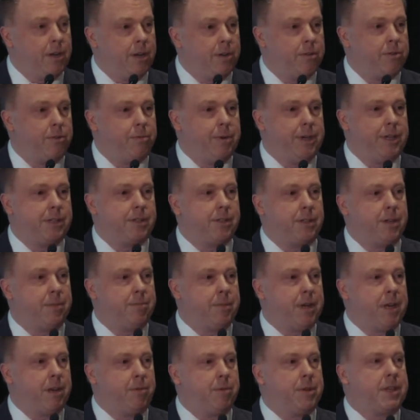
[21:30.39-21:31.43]
In 2 weeks, I'm
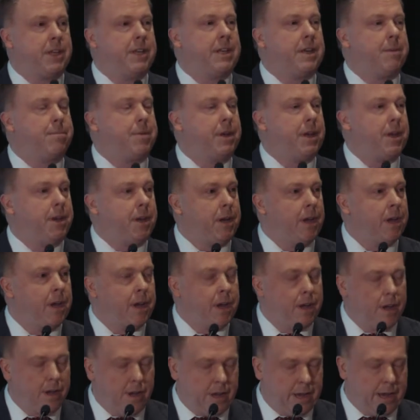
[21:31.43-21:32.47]
meeting with the Deputy
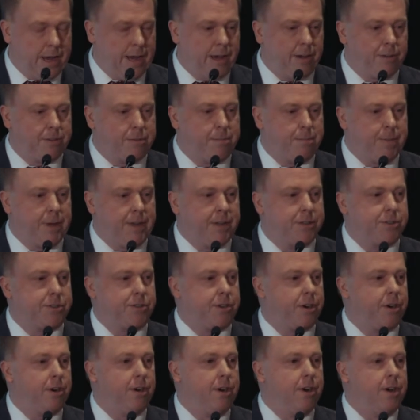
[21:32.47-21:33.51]
Health
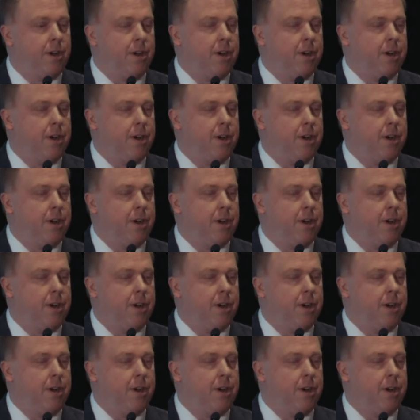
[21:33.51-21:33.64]
Minister